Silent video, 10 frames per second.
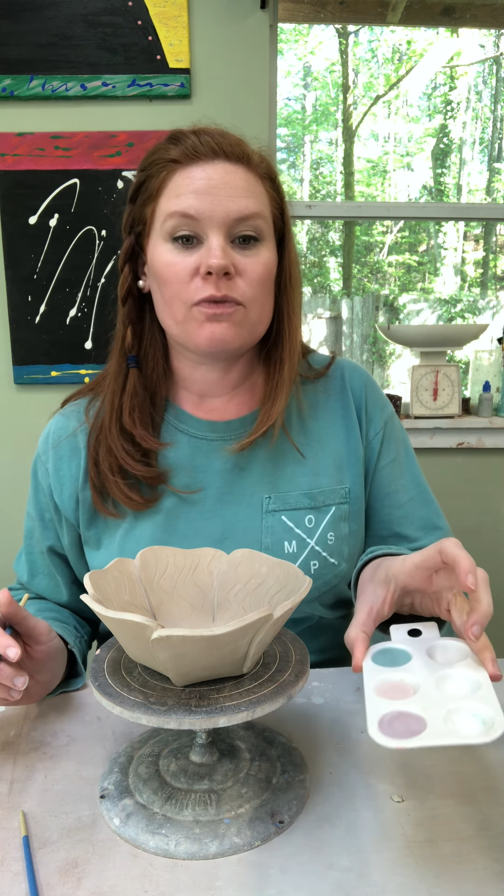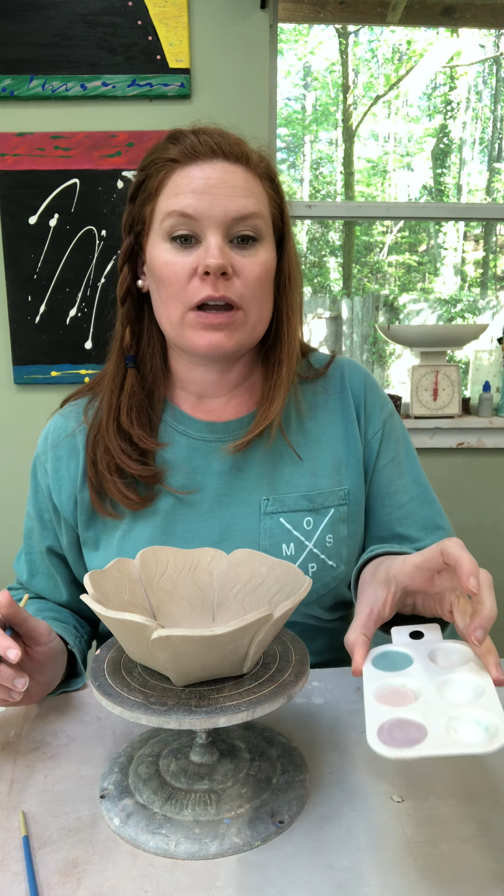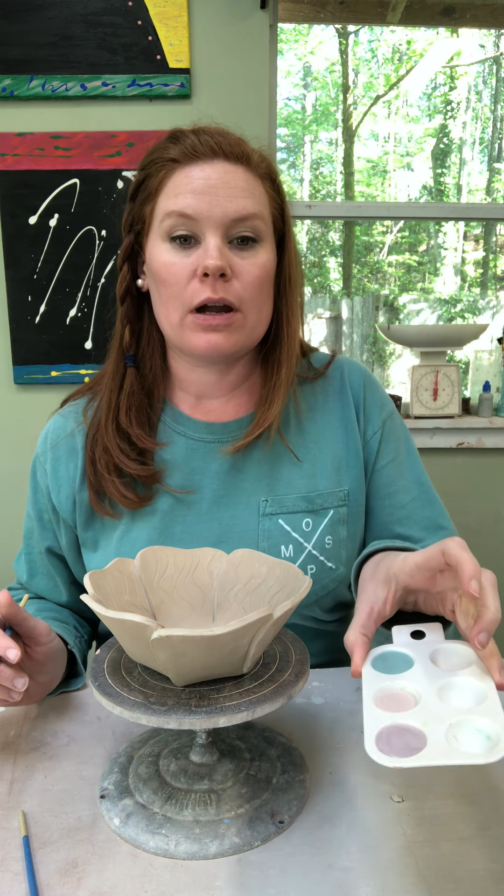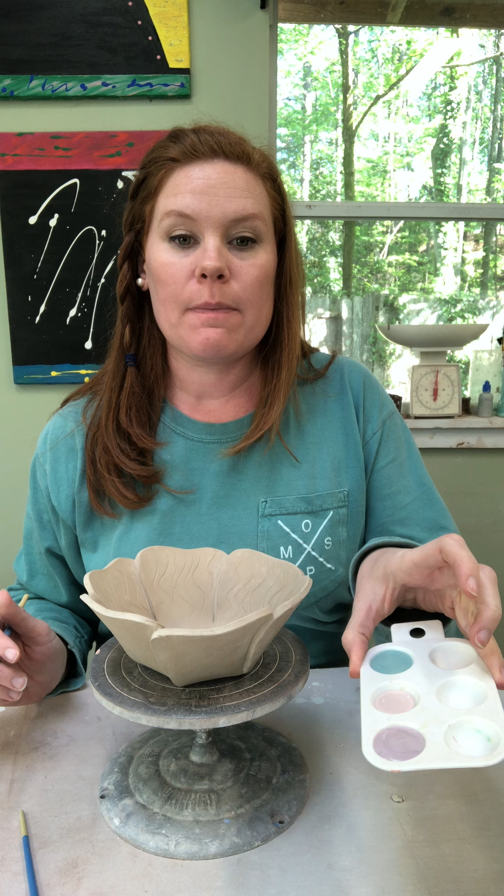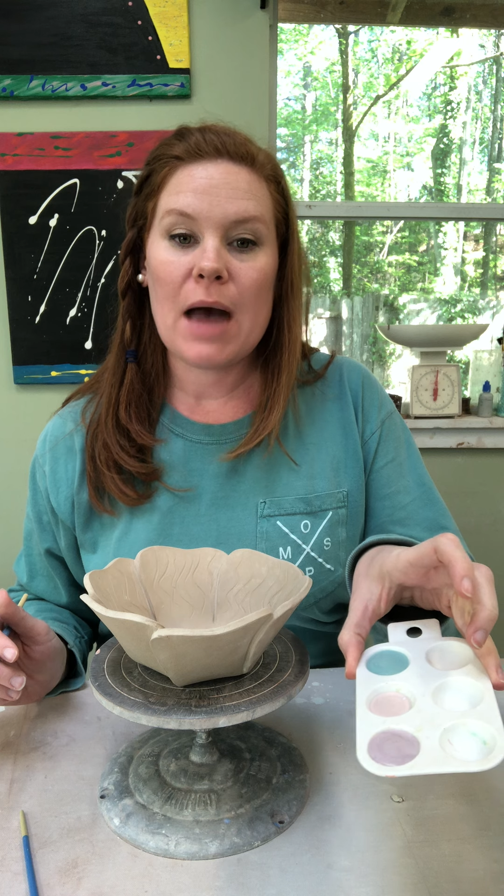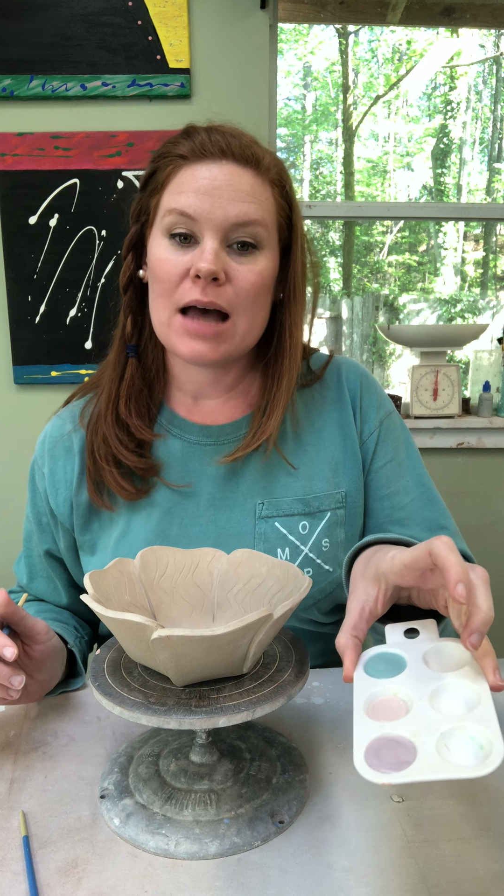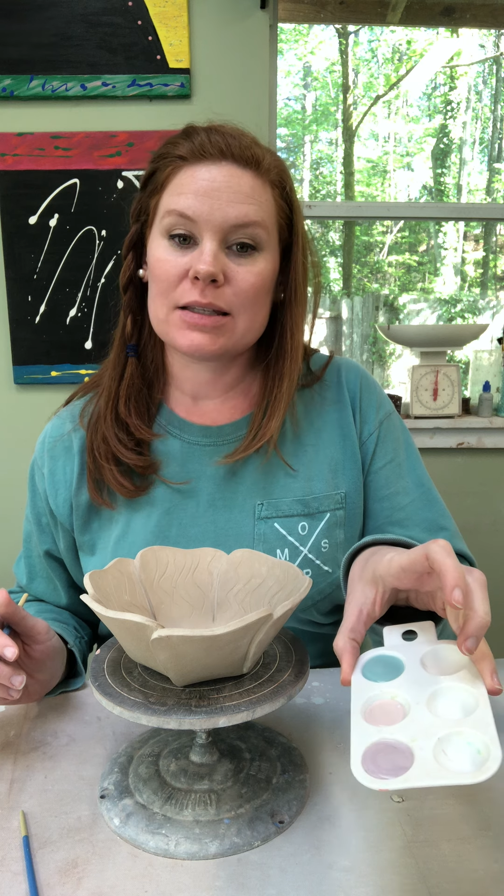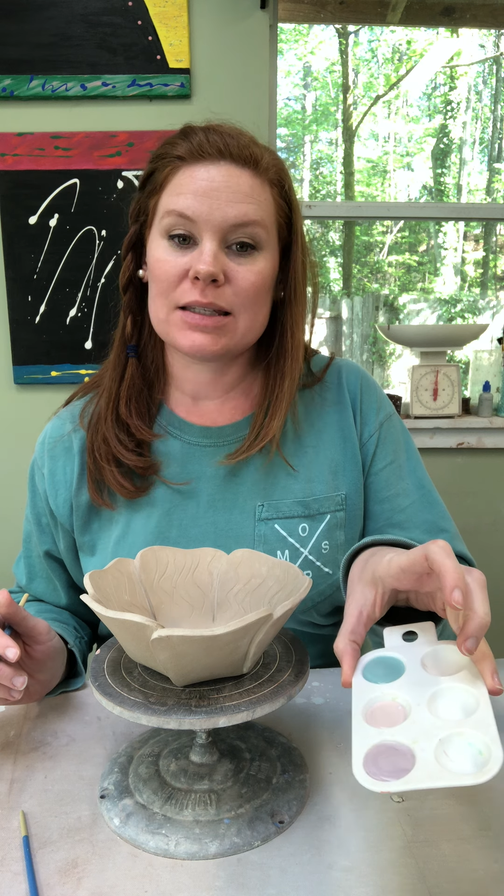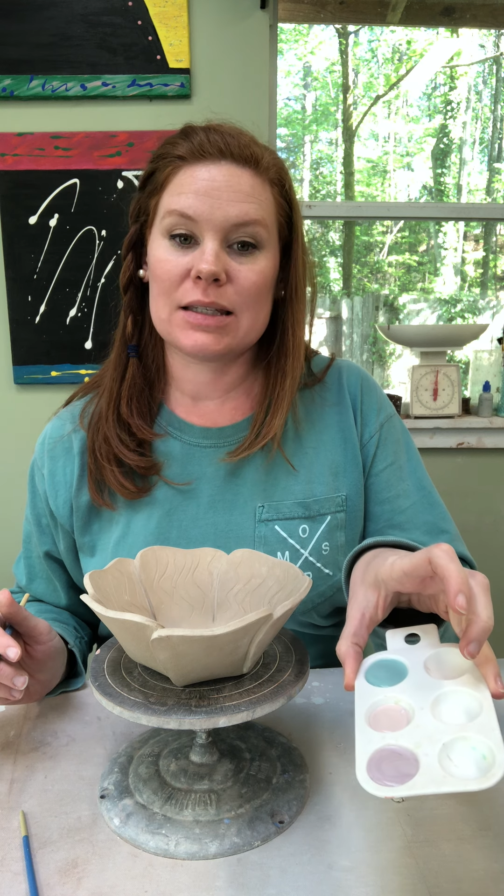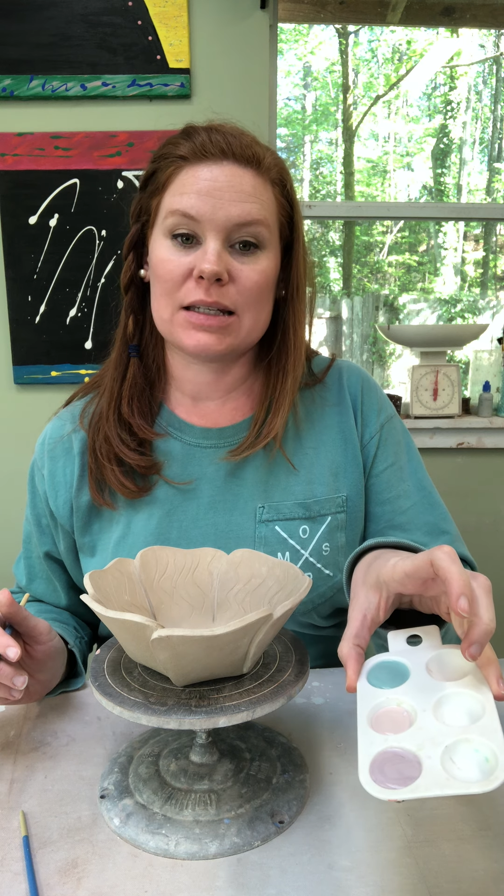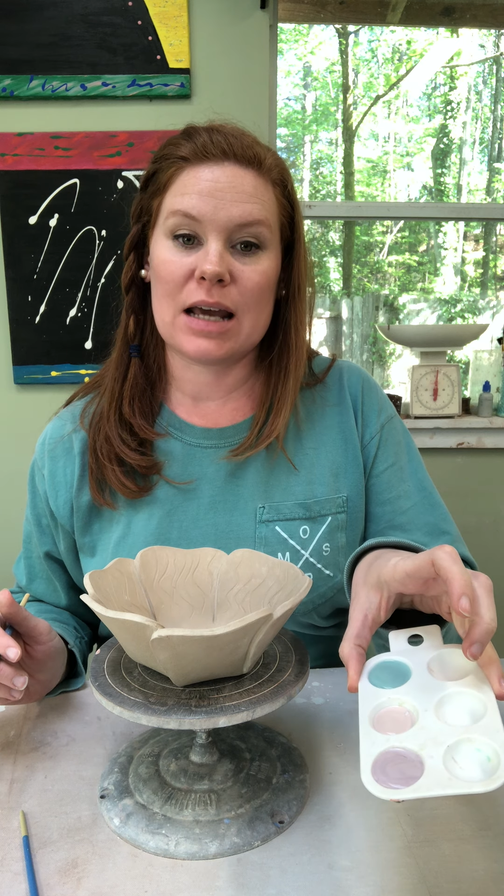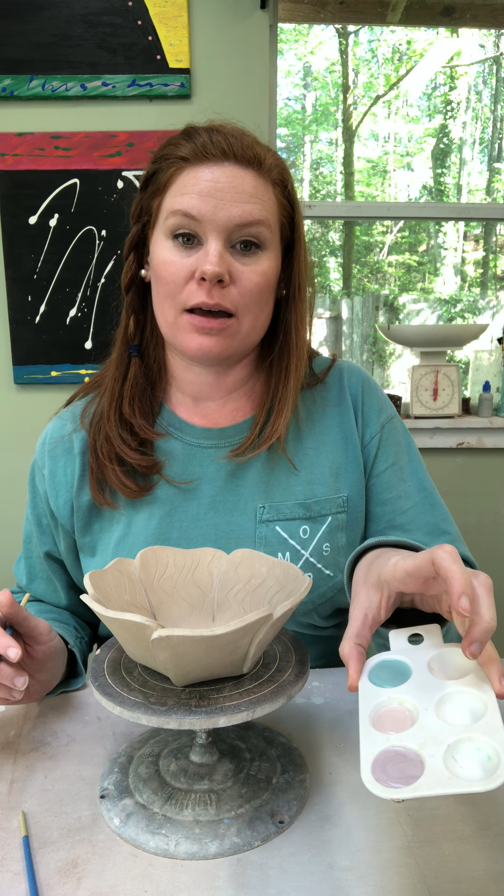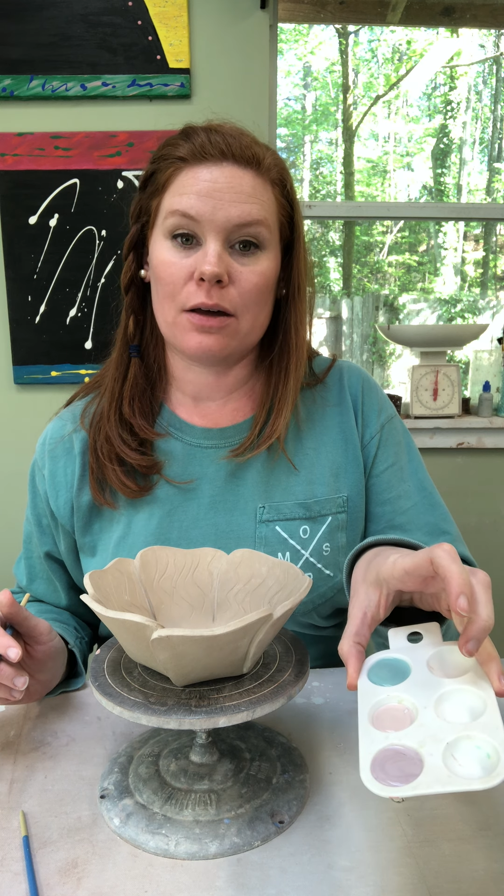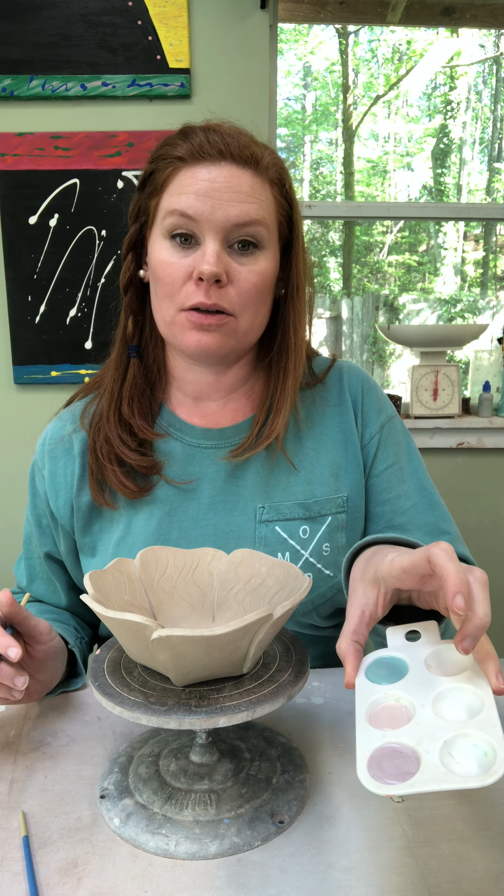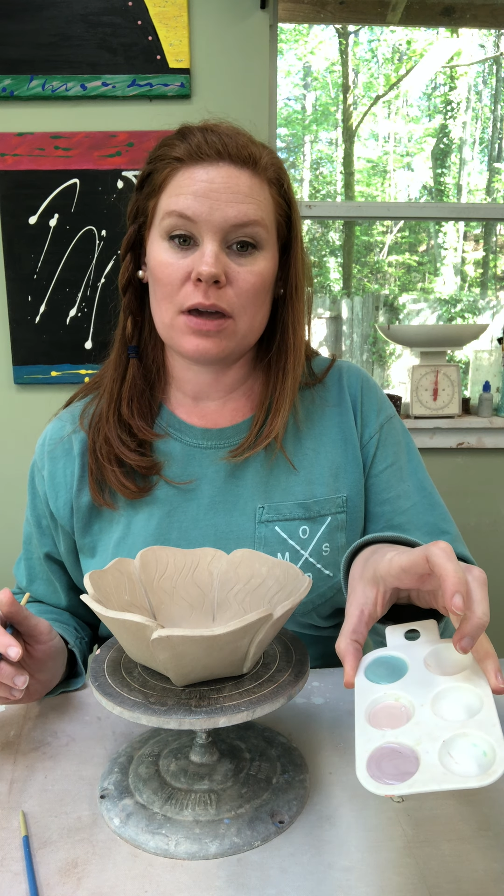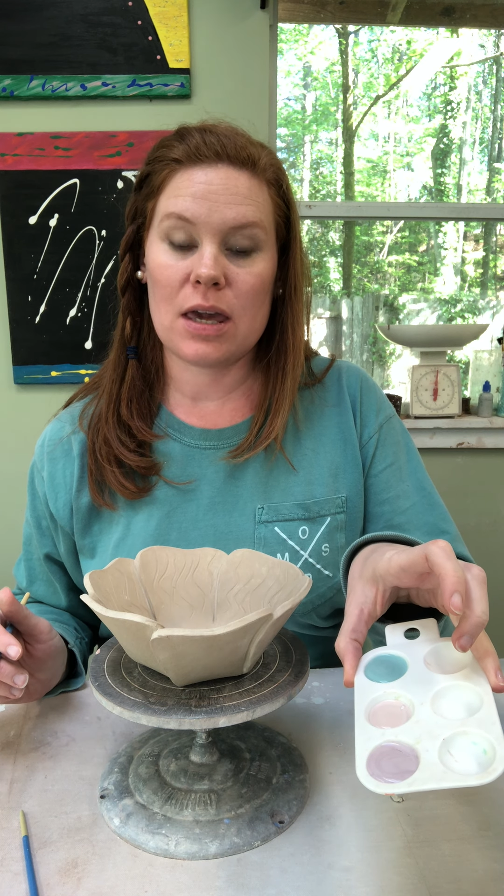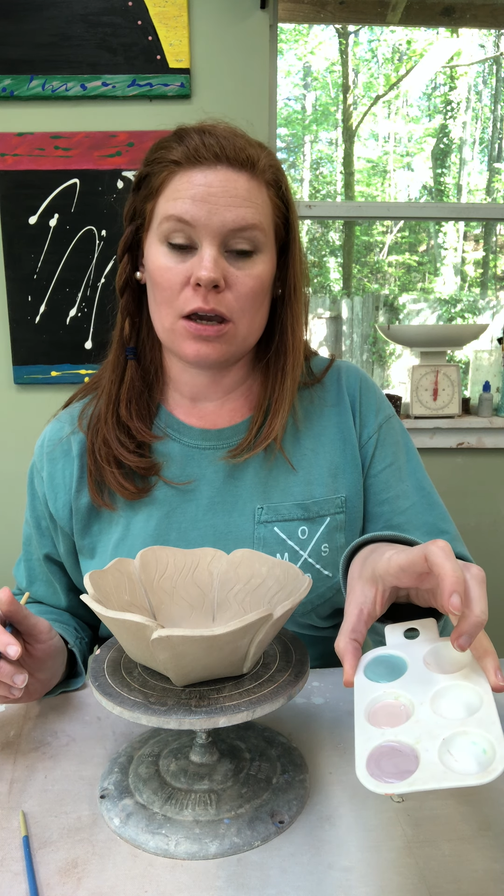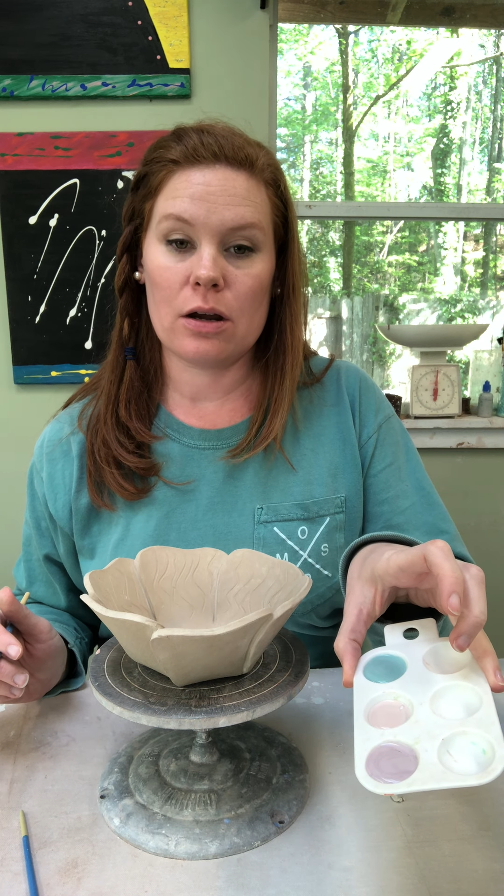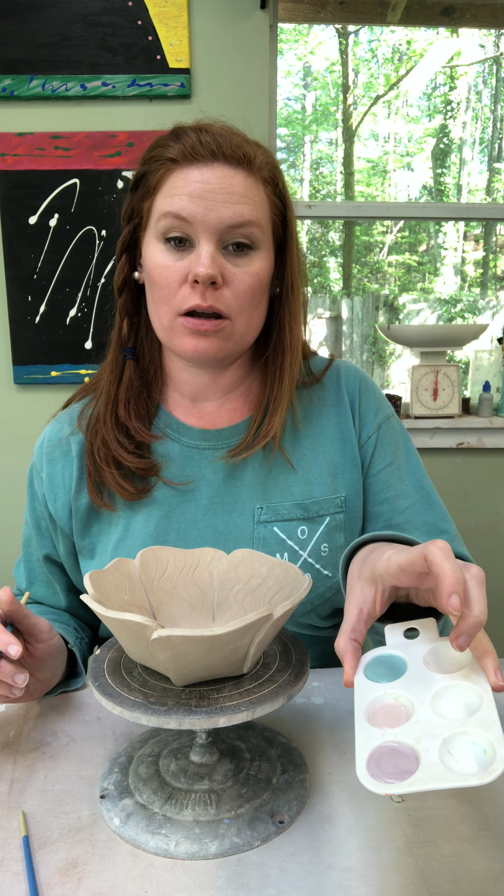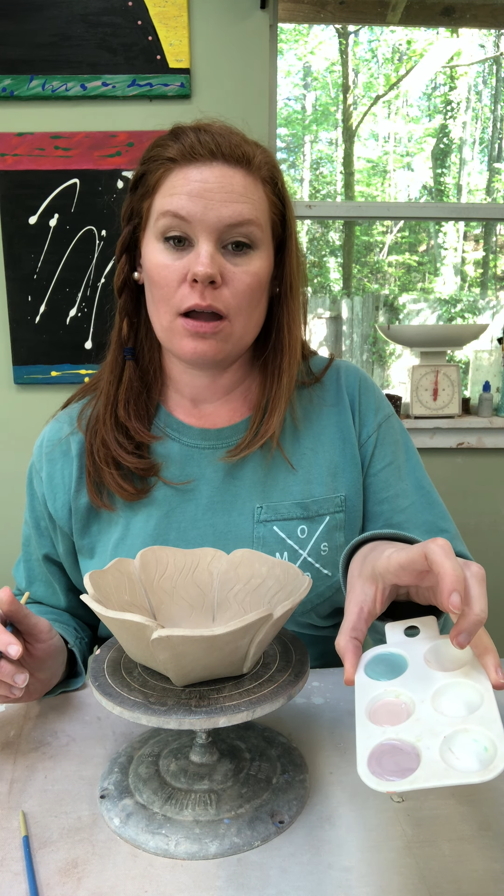very pastel
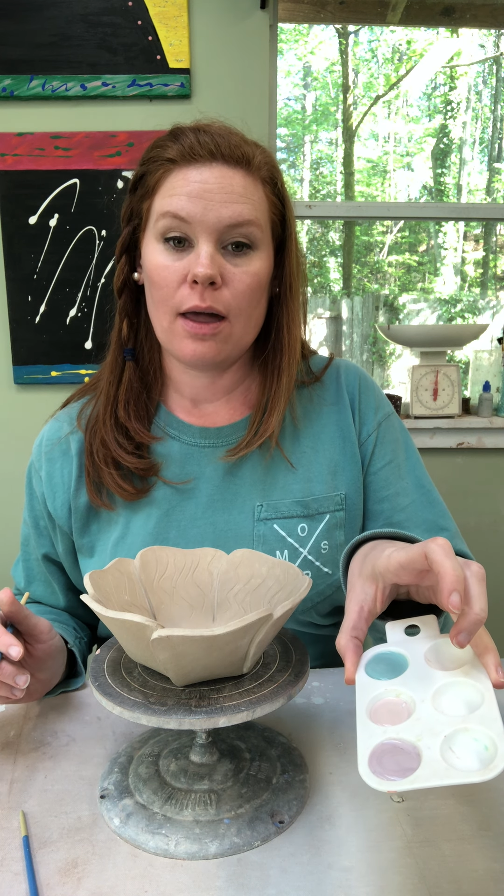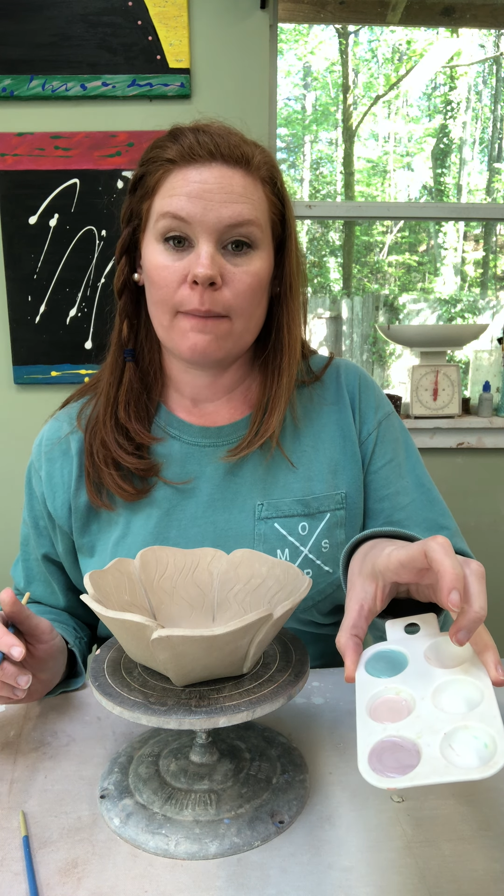here,